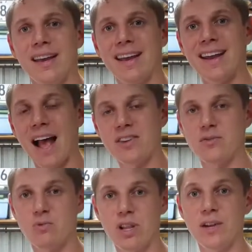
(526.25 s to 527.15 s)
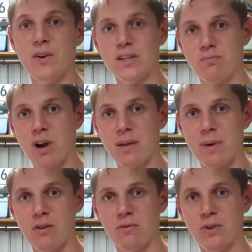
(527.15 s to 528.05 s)
it has a really nice brake
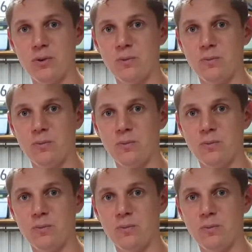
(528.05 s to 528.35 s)
pedal feel.